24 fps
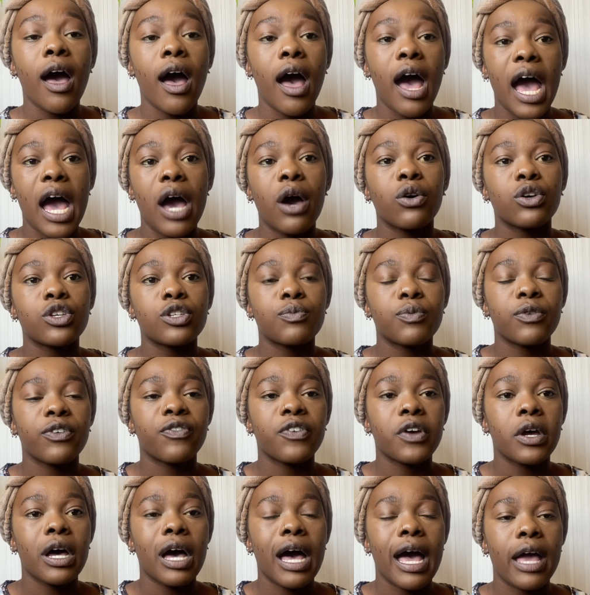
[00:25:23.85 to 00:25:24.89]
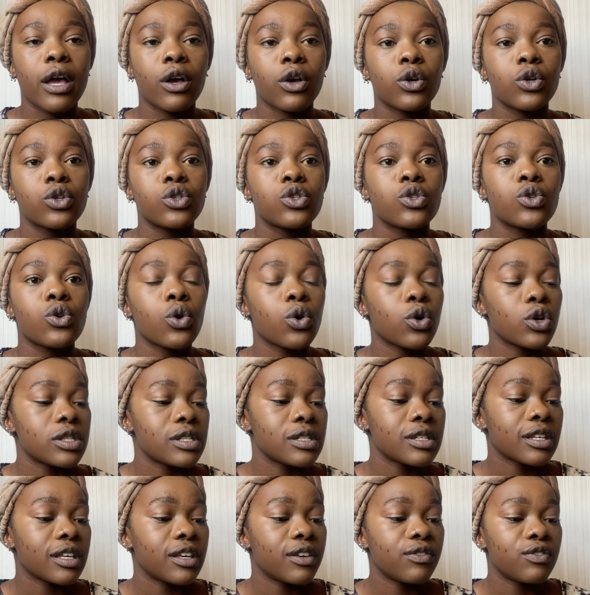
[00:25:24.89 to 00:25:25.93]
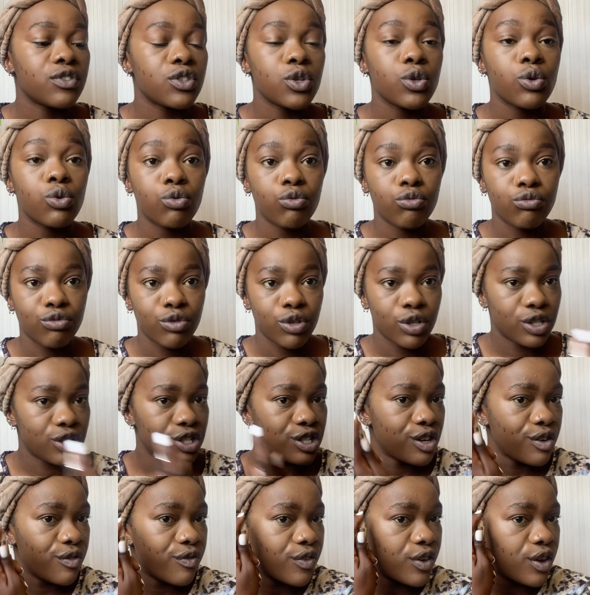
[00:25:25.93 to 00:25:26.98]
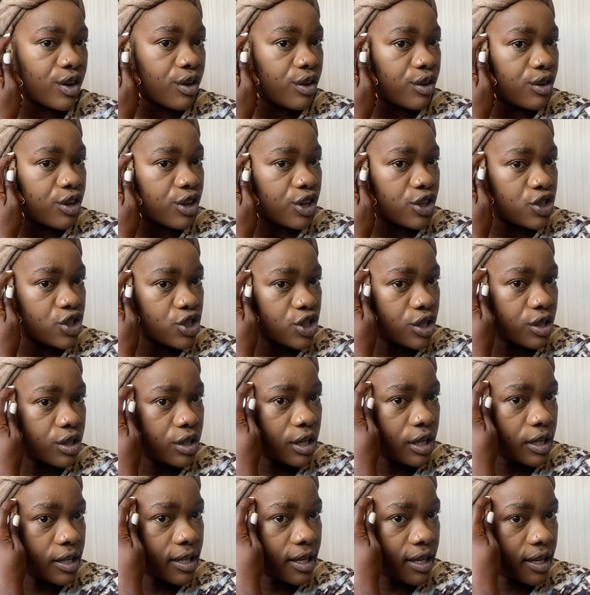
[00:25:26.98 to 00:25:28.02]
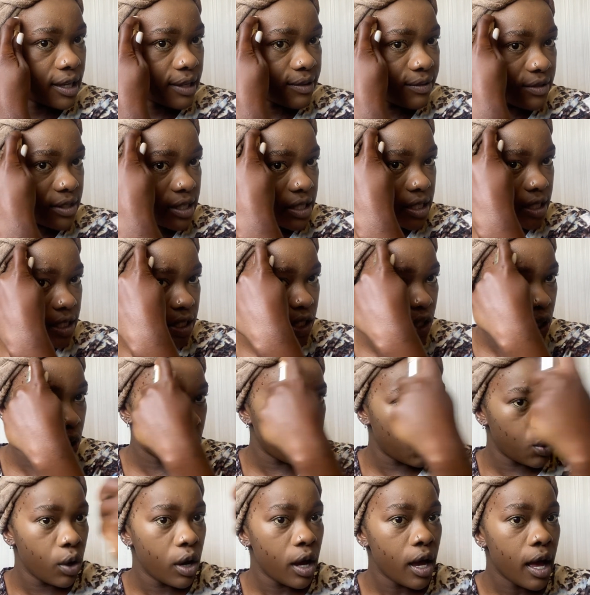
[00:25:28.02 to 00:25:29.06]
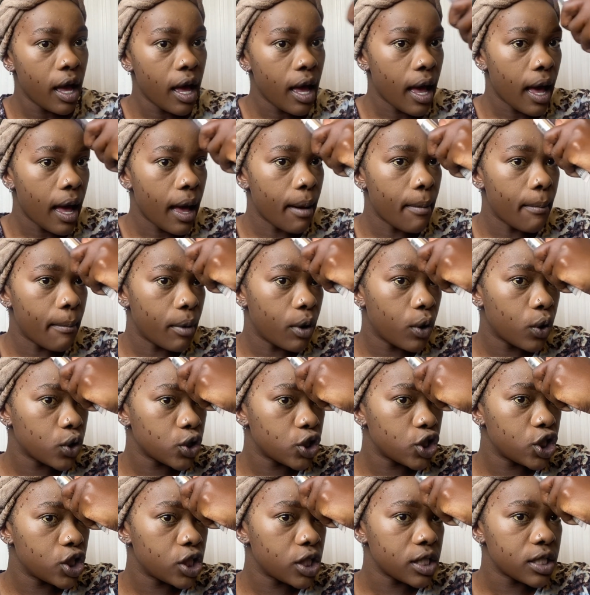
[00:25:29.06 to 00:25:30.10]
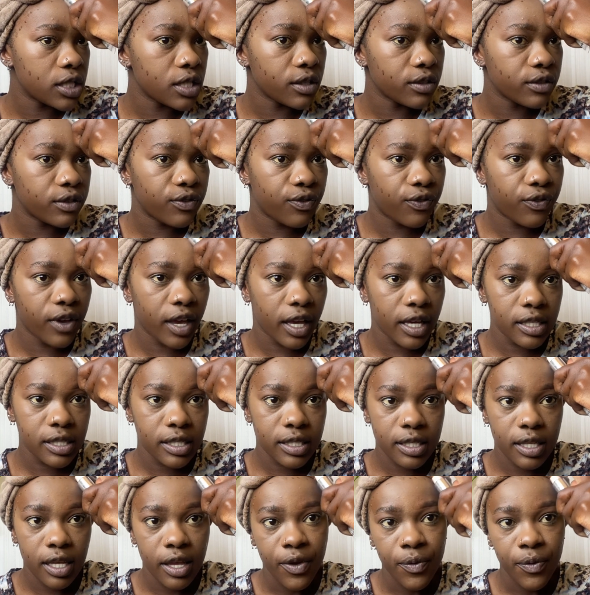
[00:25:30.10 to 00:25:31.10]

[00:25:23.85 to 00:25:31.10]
I always prefer a high contour because it gives you definition. It gives you a more chiseled face.